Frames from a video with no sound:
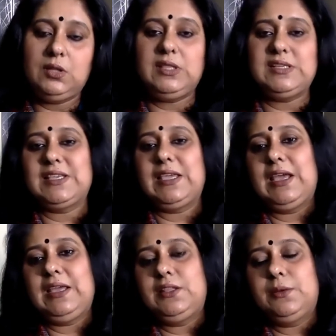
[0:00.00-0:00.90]
This can
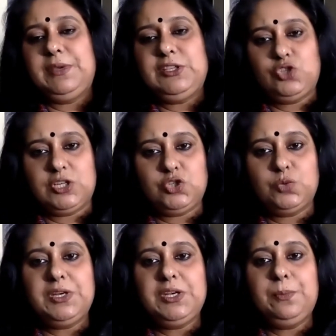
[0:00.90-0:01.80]
either be
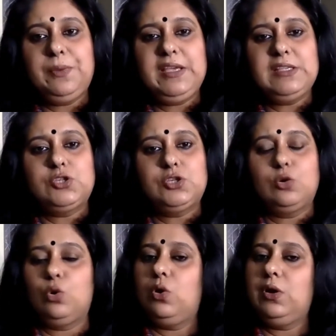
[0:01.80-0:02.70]
judgment-based
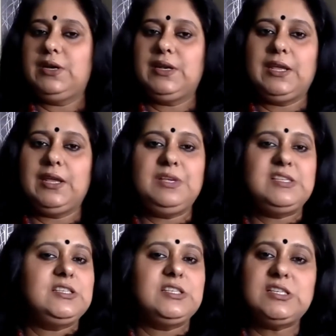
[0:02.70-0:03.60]
or it can be
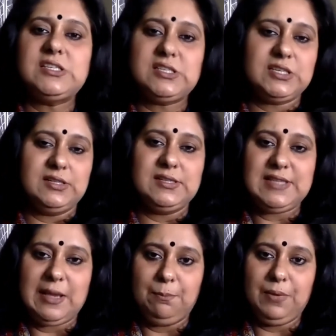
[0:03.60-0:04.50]
statistical
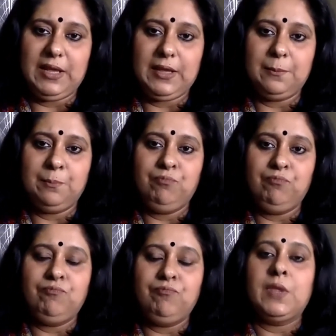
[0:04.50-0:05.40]
sampling.
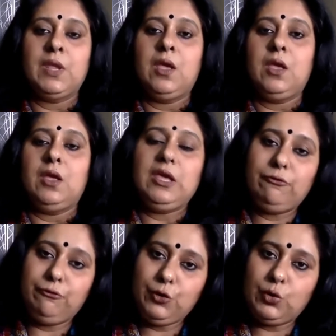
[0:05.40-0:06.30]

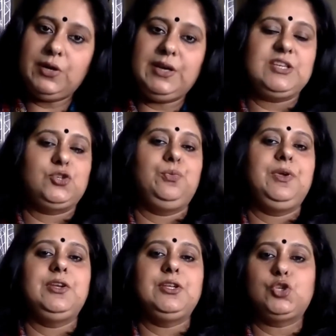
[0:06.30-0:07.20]
If you are an
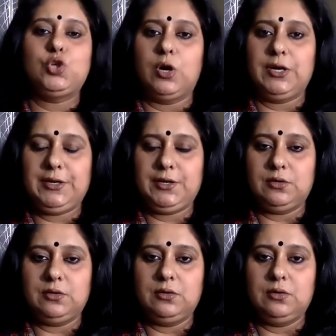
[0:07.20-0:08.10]
experienced auditor,
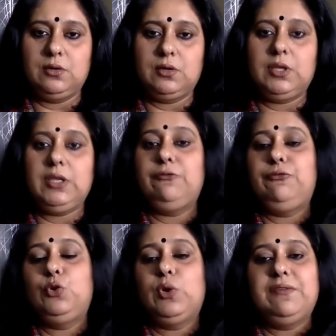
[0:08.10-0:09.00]

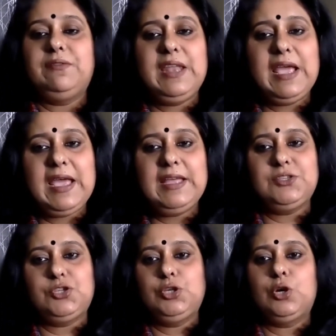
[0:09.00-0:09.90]
if you have
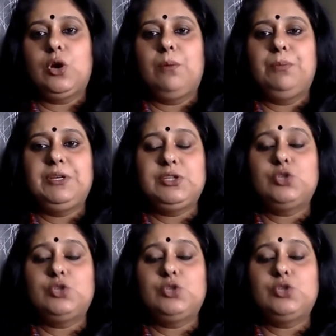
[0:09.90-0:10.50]
enhanced your competence